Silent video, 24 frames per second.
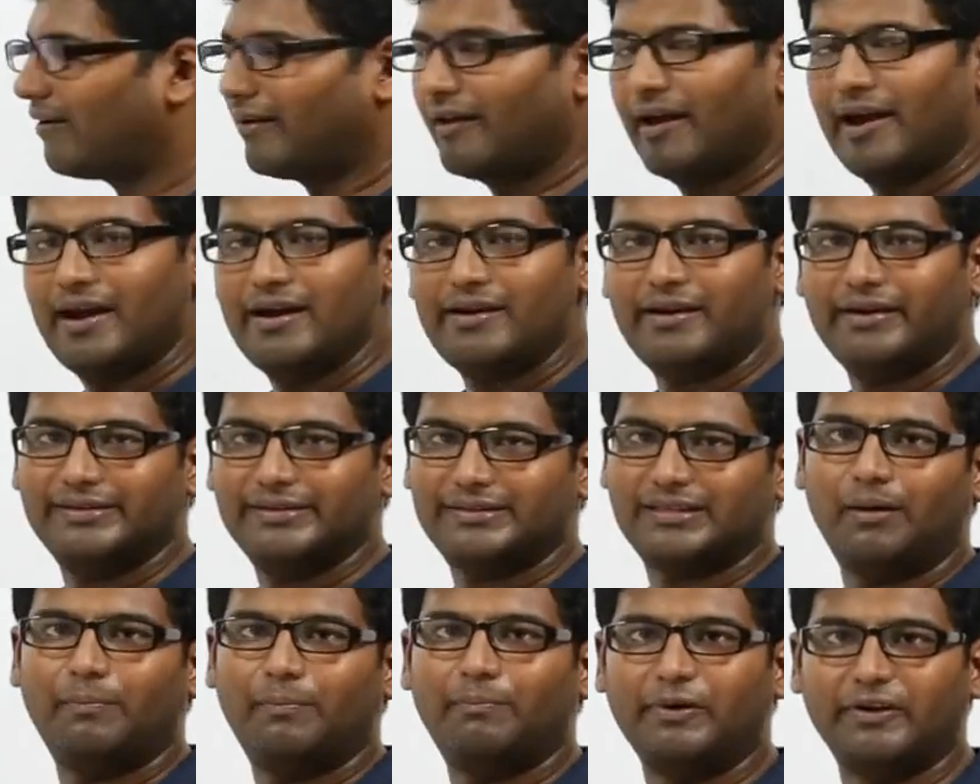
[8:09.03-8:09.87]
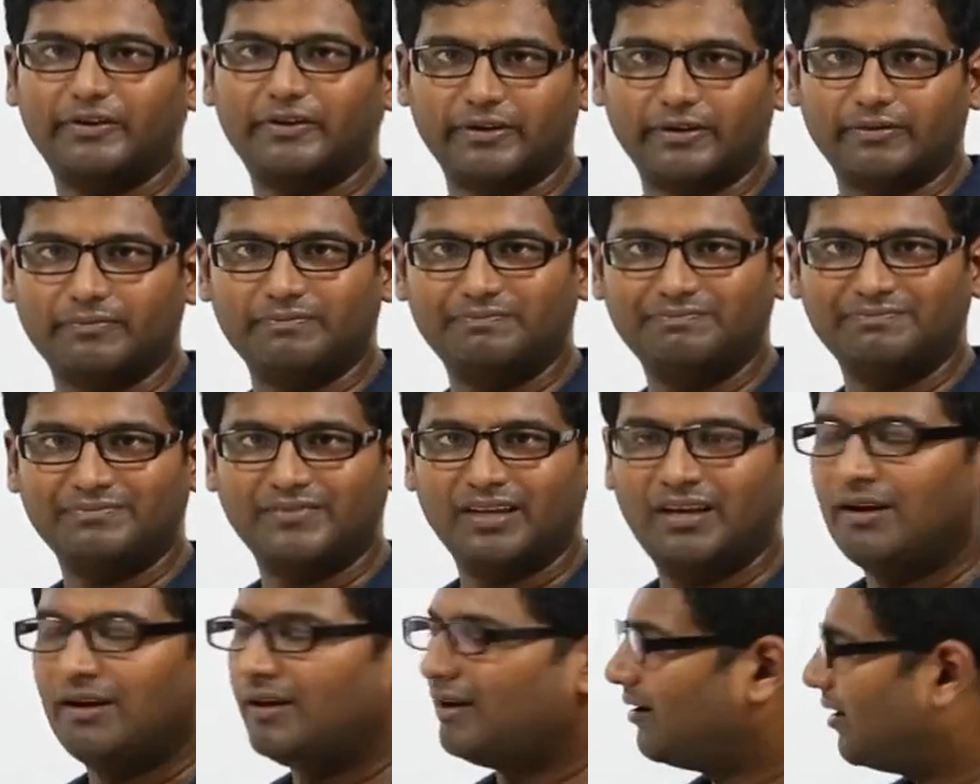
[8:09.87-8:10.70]
write is completed.
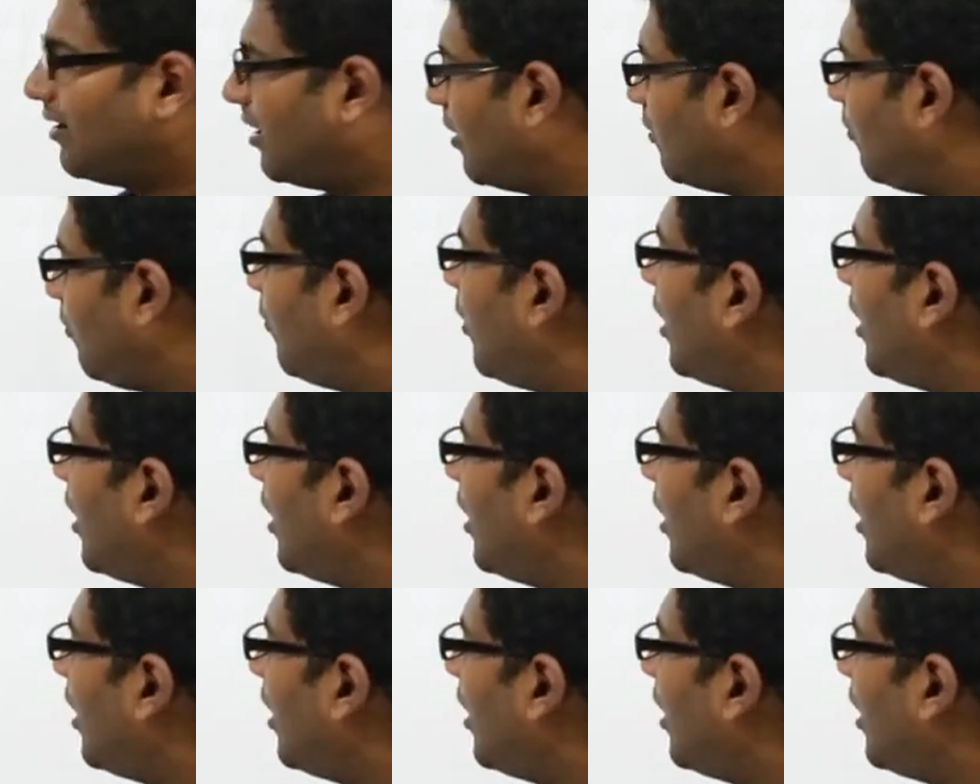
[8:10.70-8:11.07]
Now